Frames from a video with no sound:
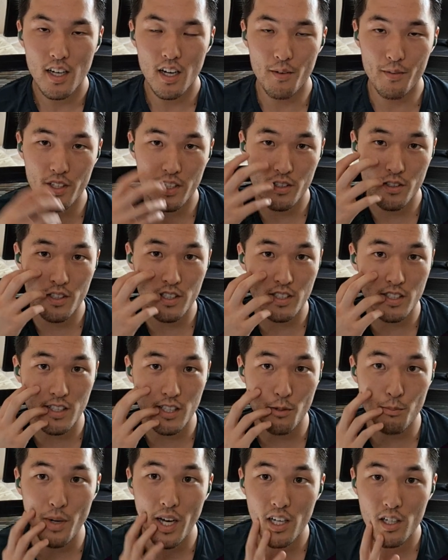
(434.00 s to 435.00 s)
I mean, you can see
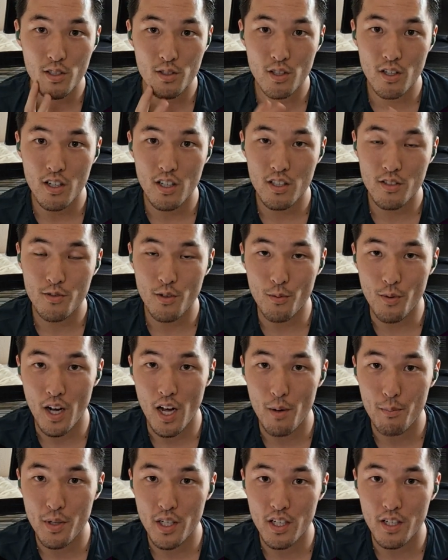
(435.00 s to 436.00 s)
the battle scars from what
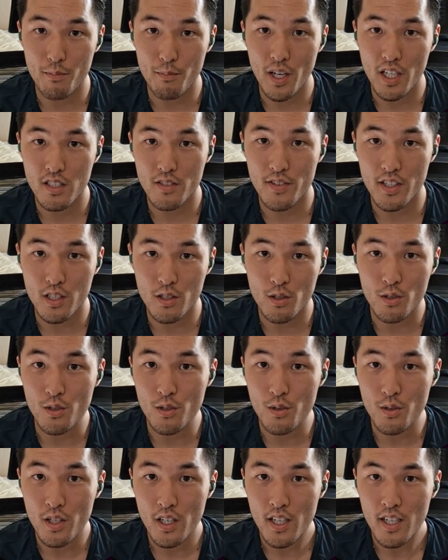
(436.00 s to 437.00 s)
happened in Mass Effect
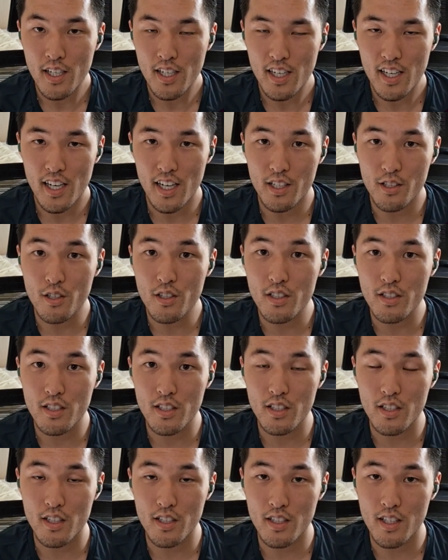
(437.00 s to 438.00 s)
2, and you can
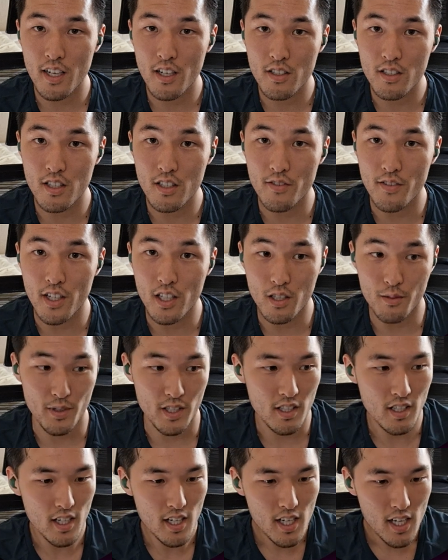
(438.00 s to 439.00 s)
see the character
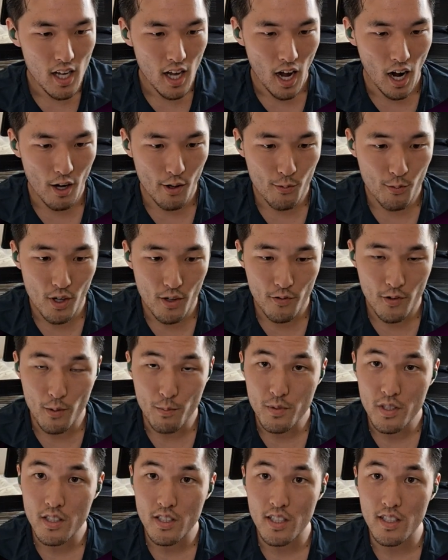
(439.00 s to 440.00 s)
development. How he went
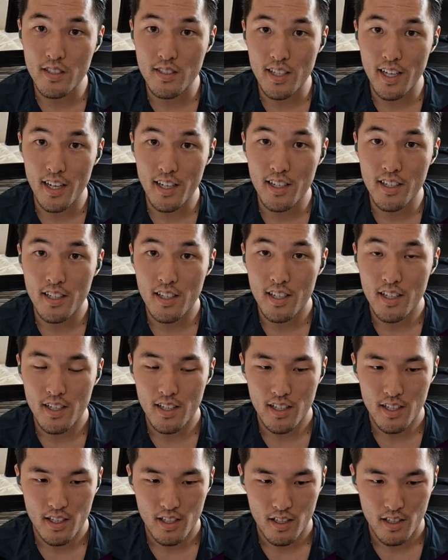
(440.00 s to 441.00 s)
from C-Sec,
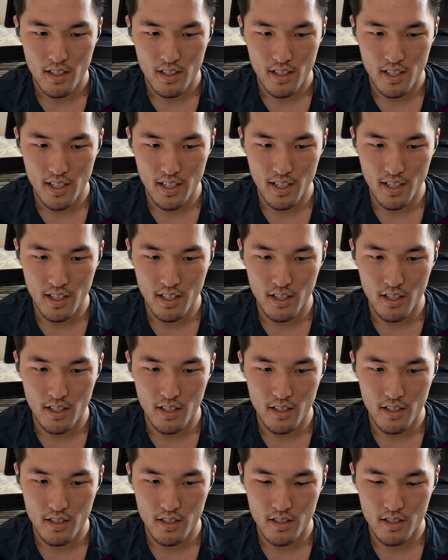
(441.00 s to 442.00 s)
and
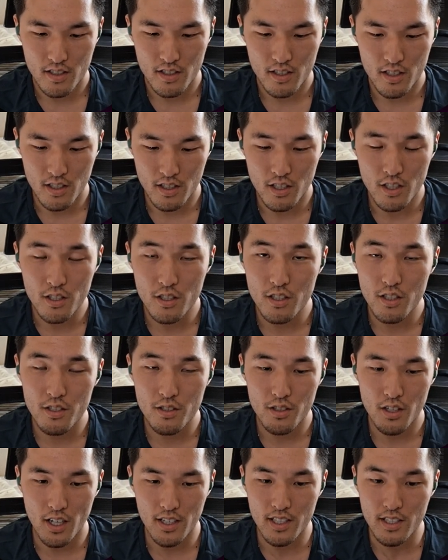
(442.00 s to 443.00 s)

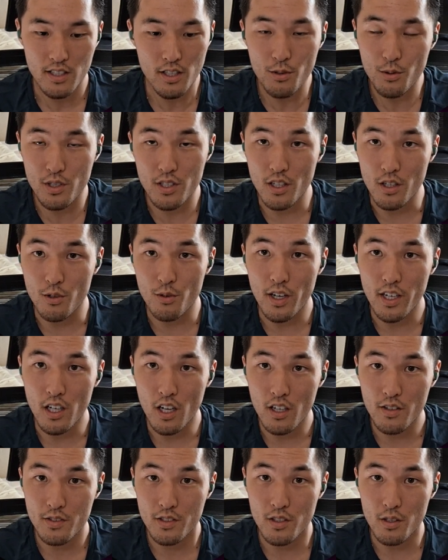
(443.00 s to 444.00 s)
he was a great
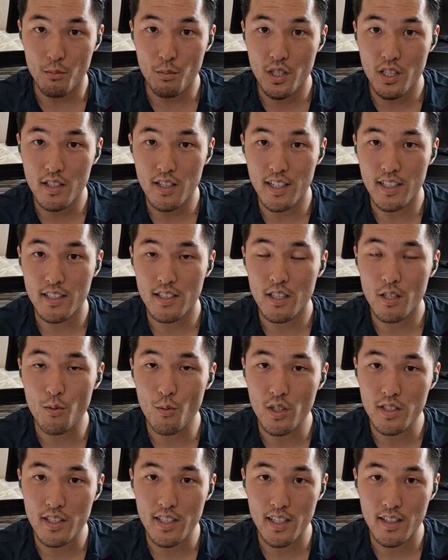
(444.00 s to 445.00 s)
officer, but the thing is, he
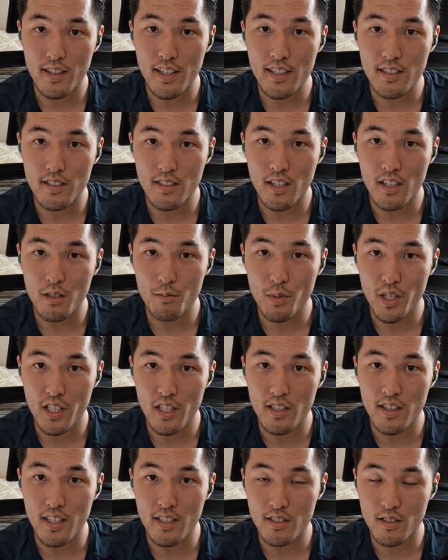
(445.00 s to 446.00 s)
wants to get things done, but
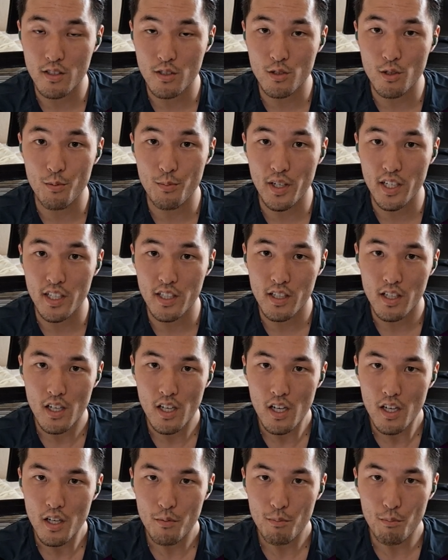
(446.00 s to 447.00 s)
he thinks there's too many
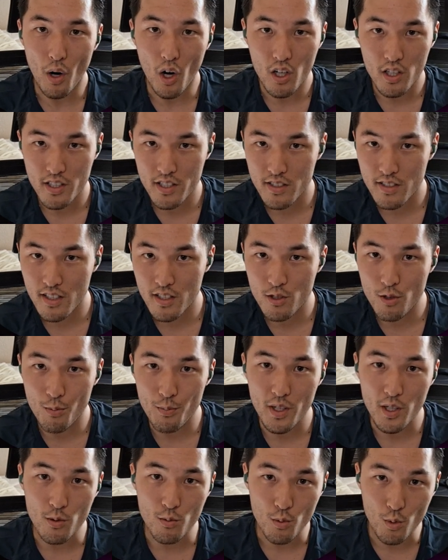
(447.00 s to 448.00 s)
policies,
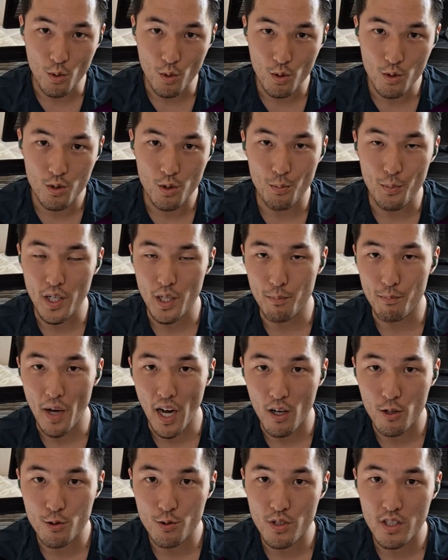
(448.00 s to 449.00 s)
too many rules, too many
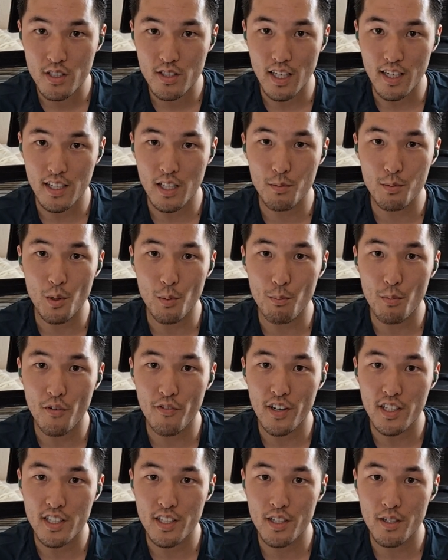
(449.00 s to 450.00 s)
boundaries that keeps on
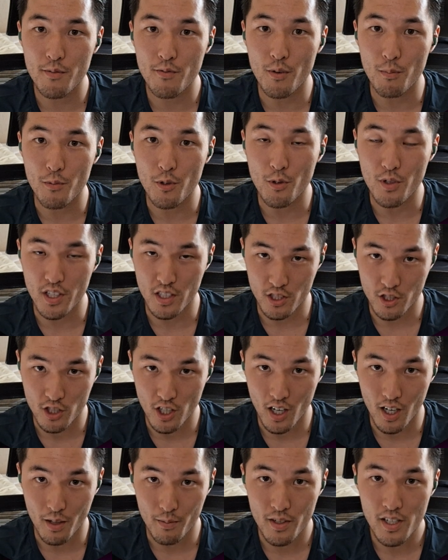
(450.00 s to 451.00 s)
preventing him from doing his
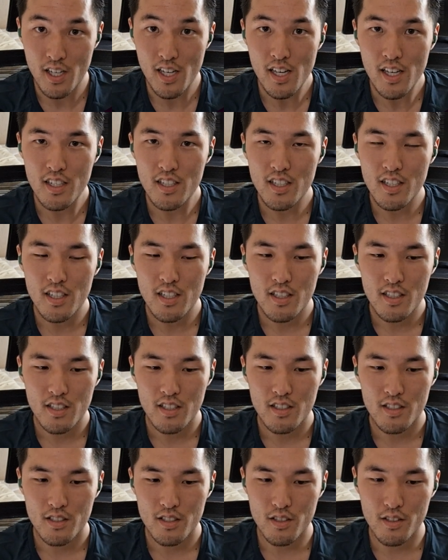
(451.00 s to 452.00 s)
job.
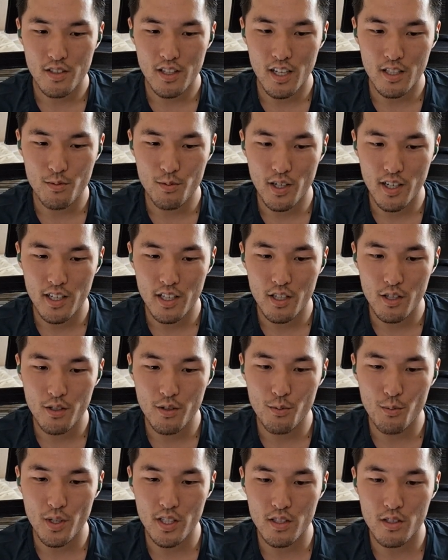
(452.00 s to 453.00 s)
So that's why
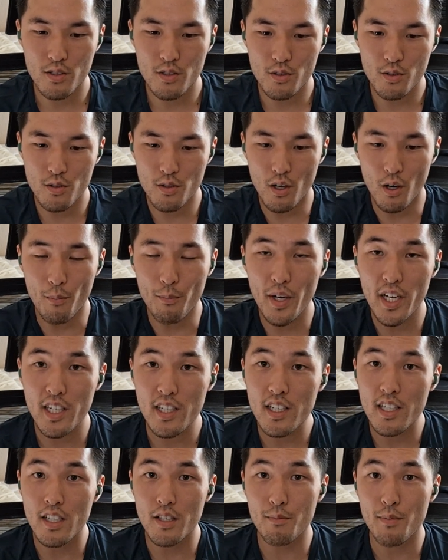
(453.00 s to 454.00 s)
he went to
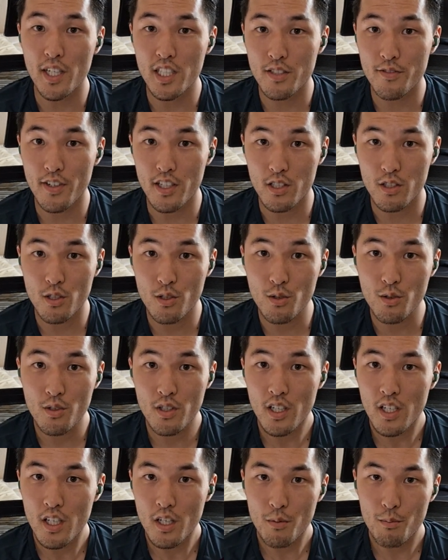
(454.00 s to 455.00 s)
Omega in Mass Effect 2,
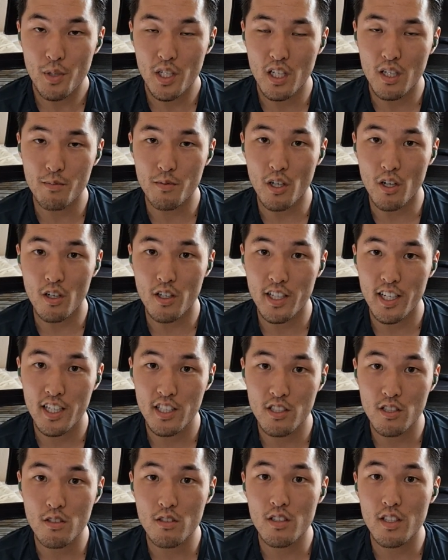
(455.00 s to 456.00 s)
became the
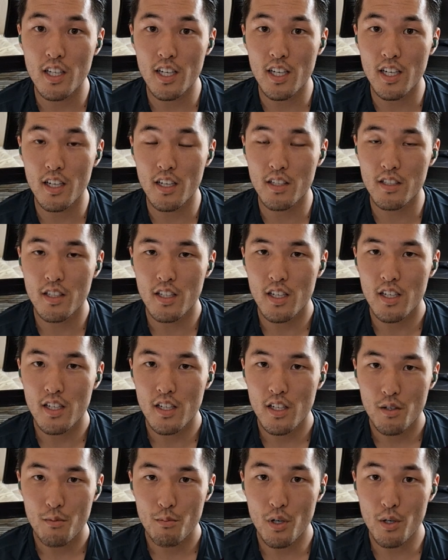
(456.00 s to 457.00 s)
Archangel, and
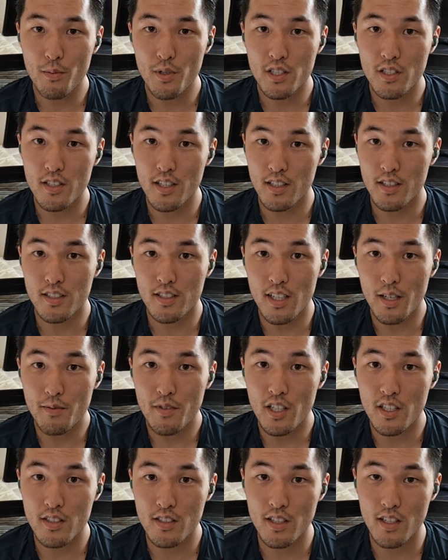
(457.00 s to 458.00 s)
pretty much did the same
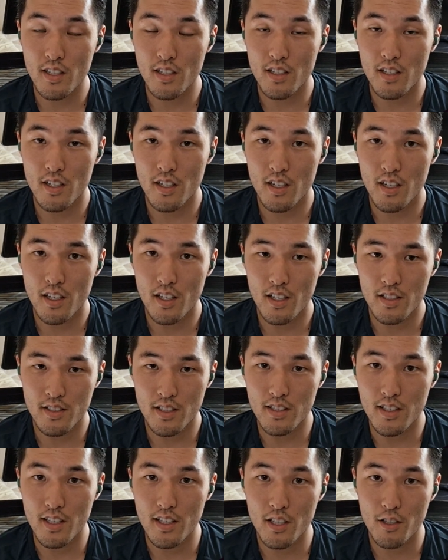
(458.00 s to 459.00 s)
things as
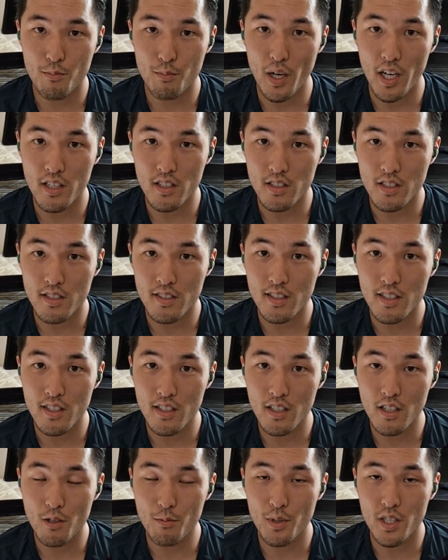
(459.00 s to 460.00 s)
he did back on the
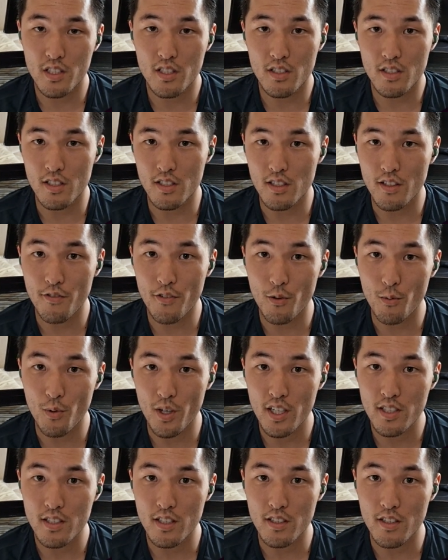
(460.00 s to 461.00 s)
Citadel, but just in different
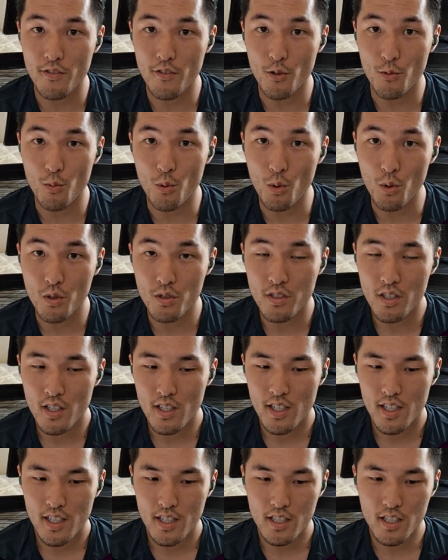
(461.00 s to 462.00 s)
ways and different rules.
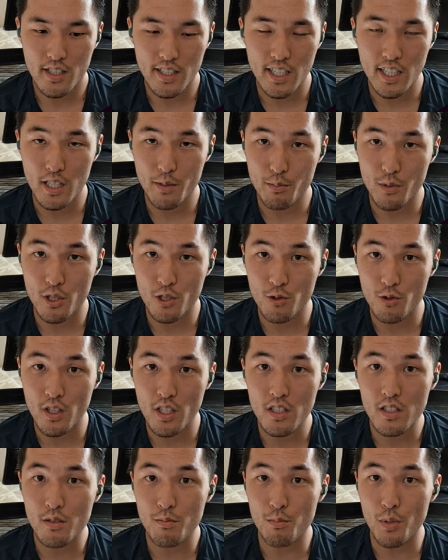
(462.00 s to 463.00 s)
Cleaning up the
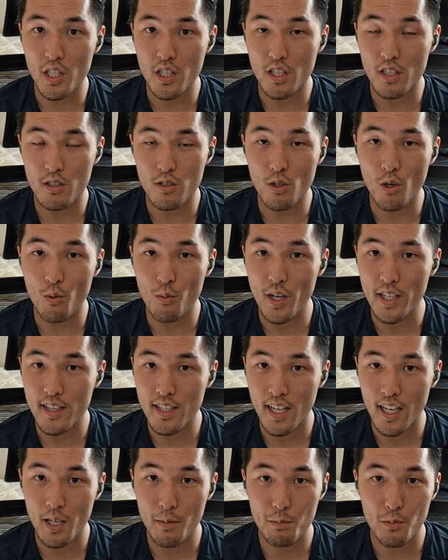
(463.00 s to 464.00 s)
streets, but there's no red
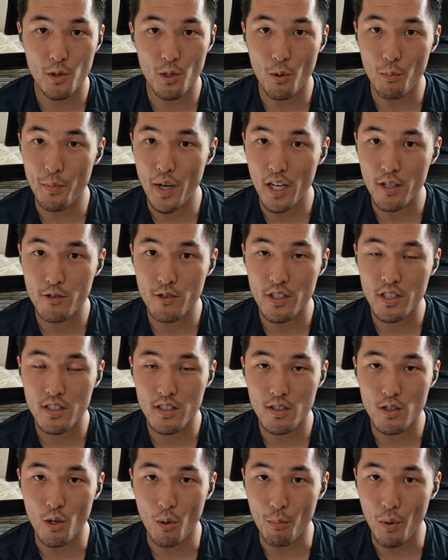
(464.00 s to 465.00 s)
tape, no
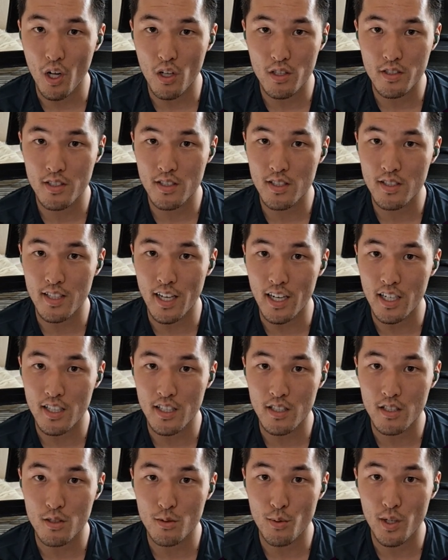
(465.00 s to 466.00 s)
boundaries, no policies
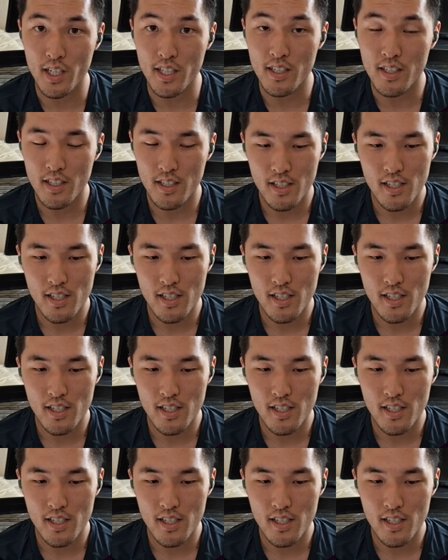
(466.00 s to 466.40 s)
getting in his way.